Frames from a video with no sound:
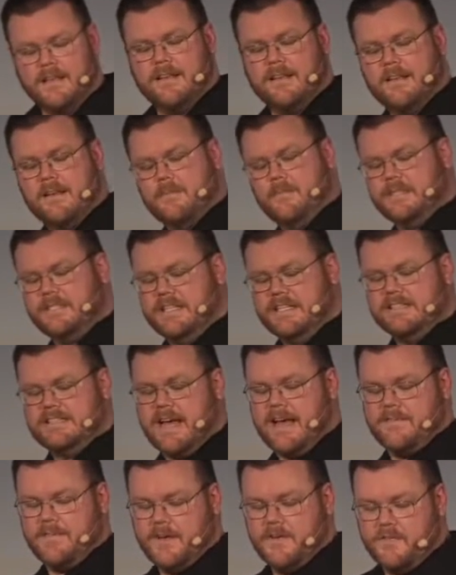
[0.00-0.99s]
Machines
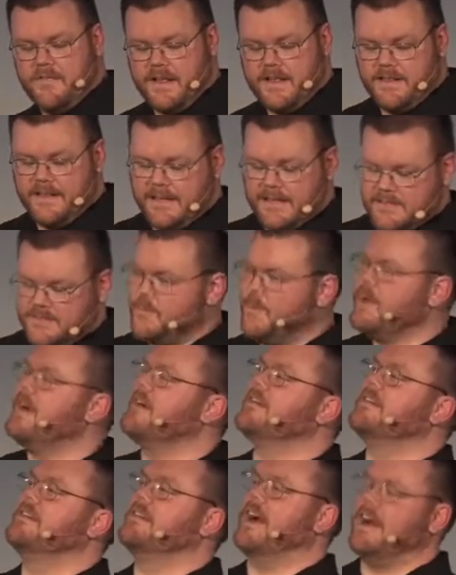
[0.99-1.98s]
have no feelings. We are
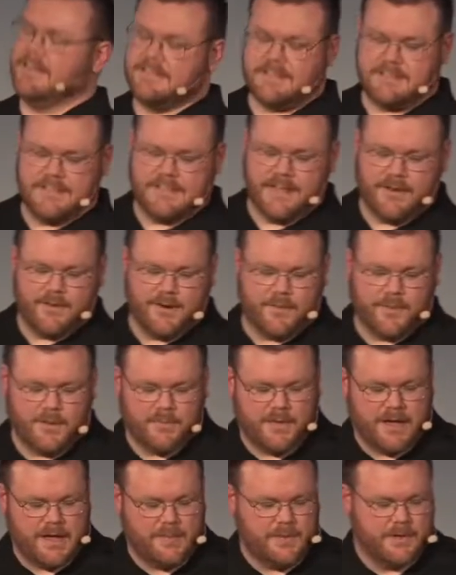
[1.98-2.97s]
constantly crippled
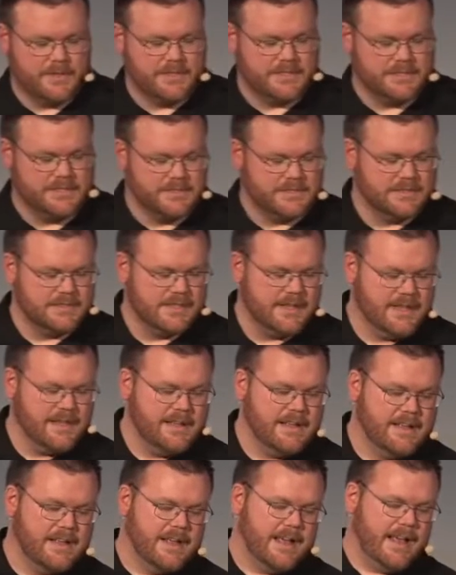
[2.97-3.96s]
by emotions.
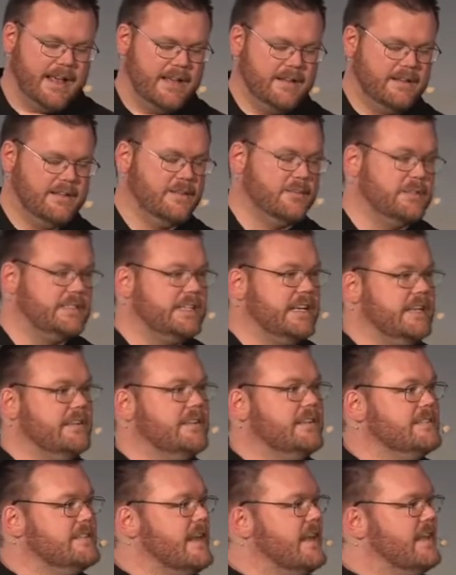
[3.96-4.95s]
And the machine
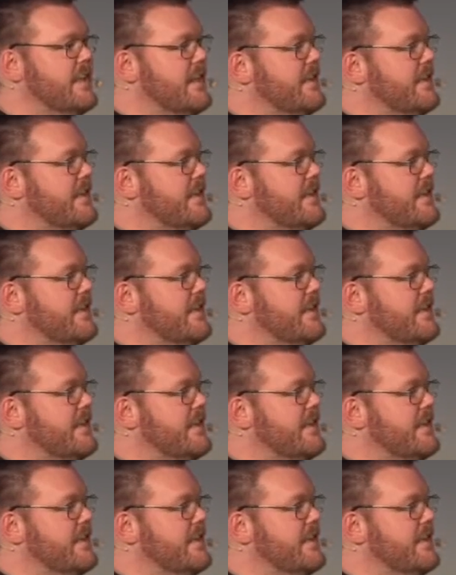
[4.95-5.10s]
does not love